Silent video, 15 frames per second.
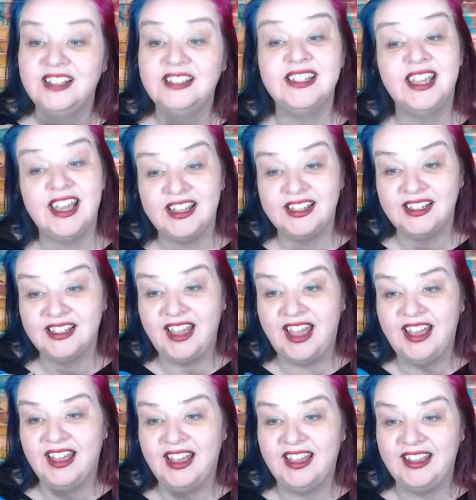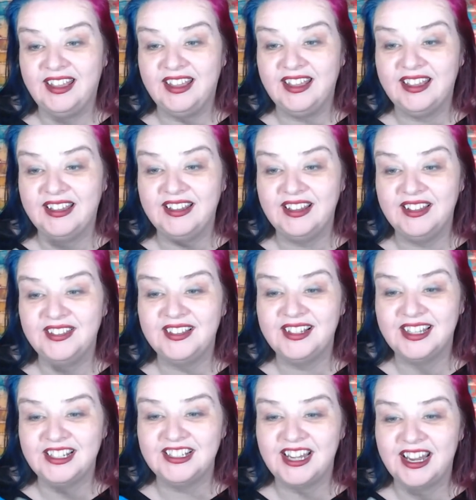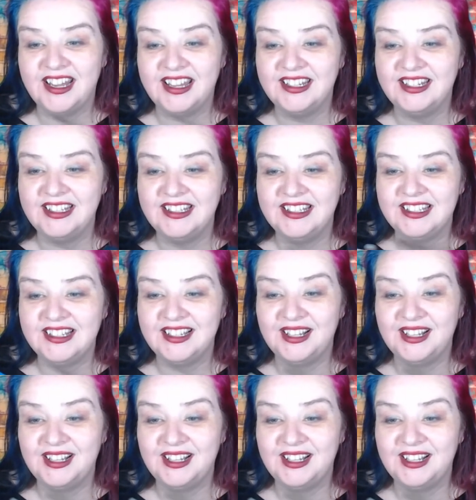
Diana, uh, yeah, nothing like chai in India.